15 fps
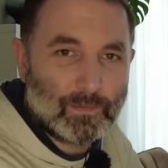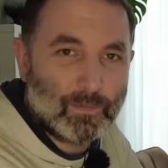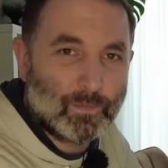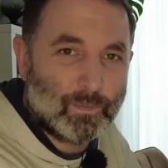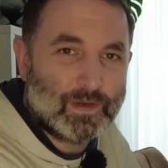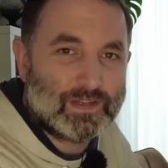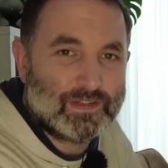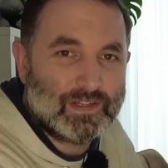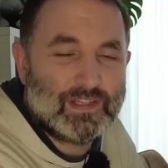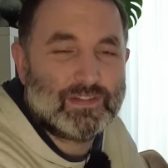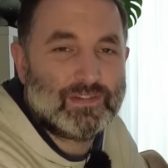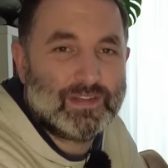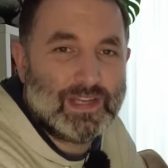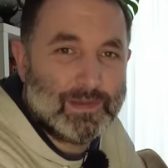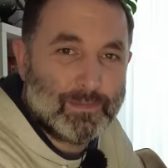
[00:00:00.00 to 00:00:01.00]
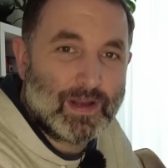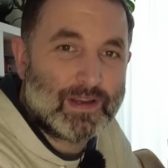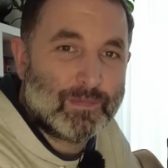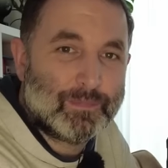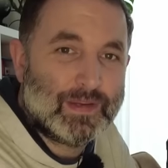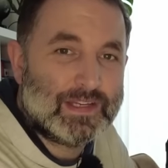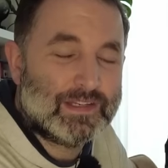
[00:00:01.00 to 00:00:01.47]
which is in
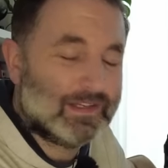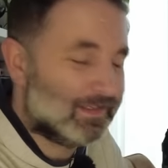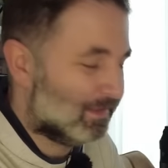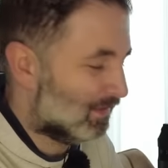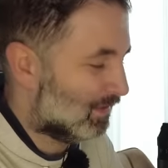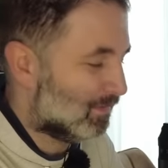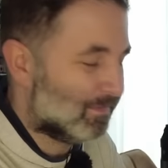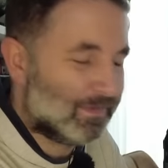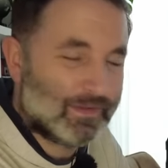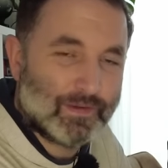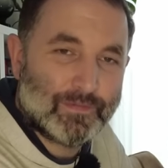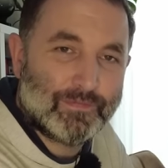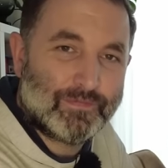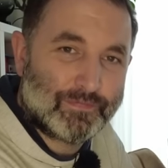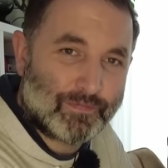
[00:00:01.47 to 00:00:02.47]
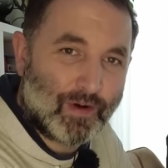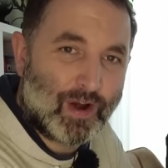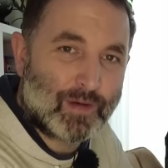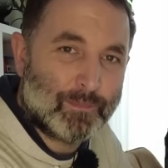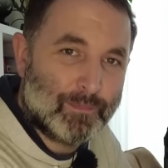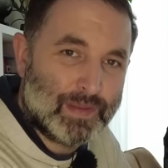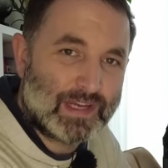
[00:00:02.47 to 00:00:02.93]
my opinion the
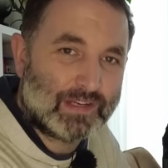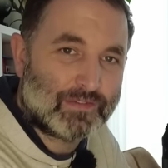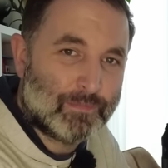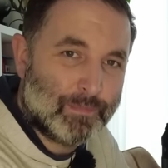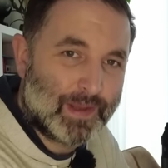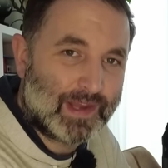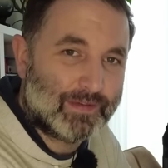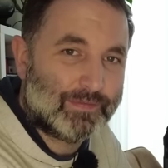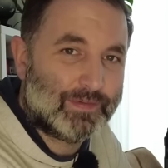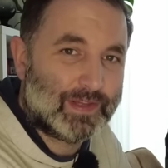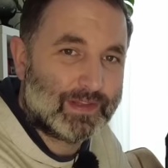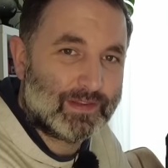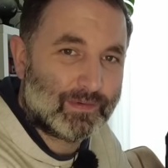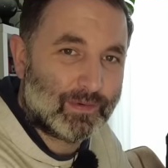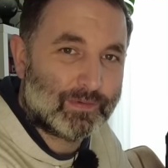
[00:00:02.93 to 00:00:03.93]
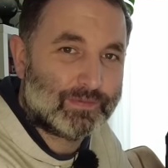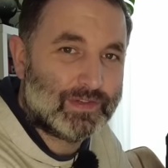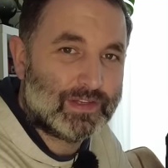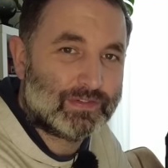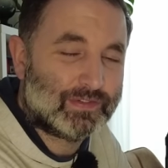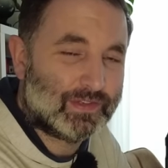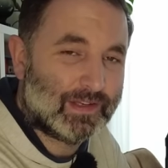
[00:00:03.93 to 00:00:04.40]
far biggest benefit of
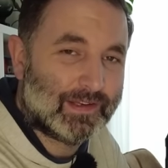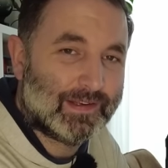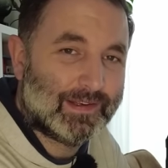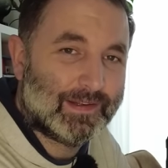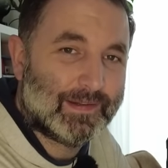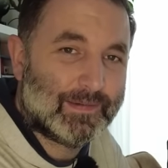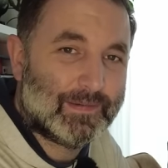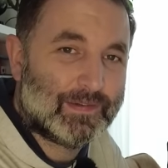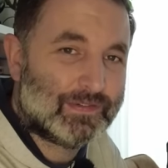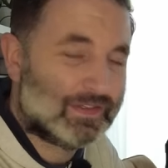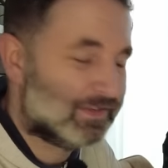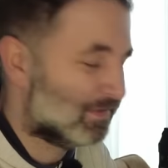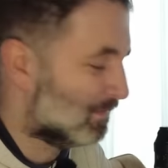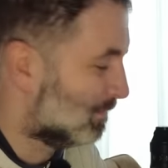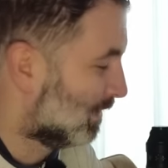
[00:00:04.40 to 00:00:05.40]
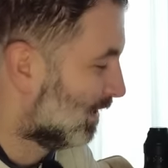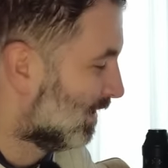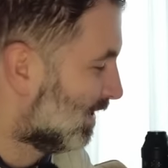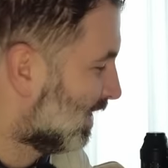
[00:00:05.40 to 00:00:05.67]
this system.